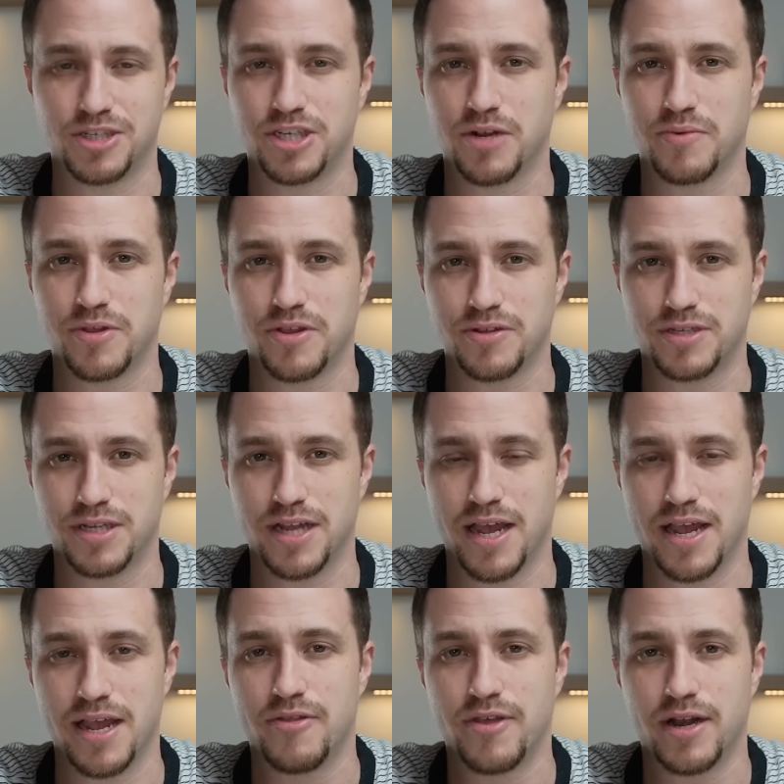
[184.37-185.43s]
share with you
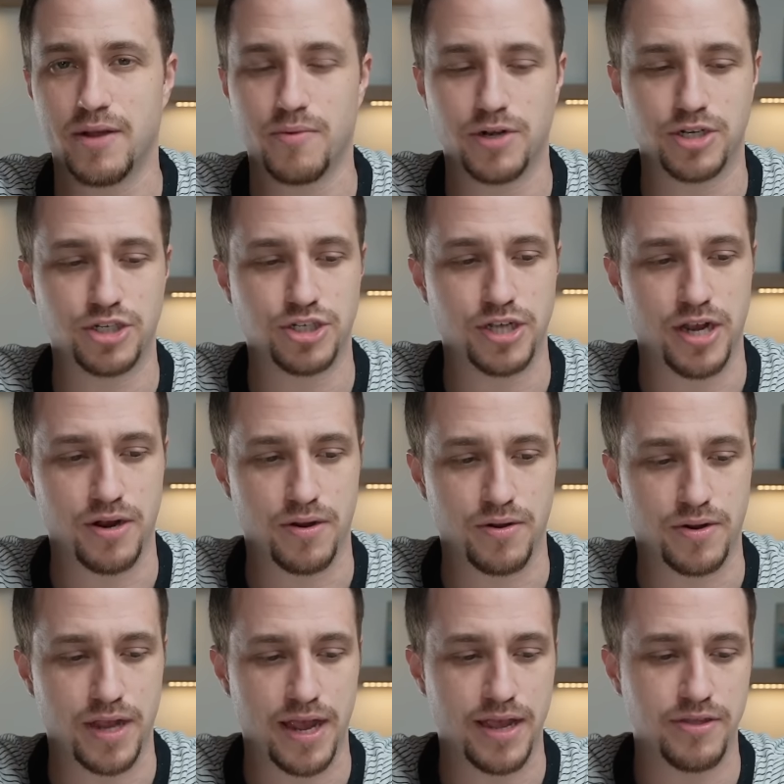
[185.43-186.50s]
today that I want to share,
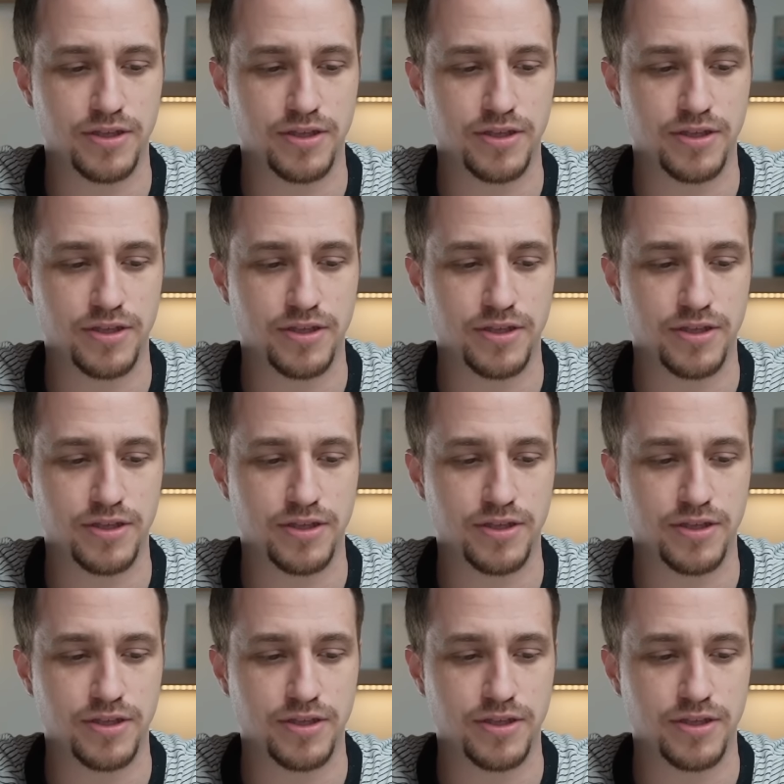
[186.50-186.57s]
okay?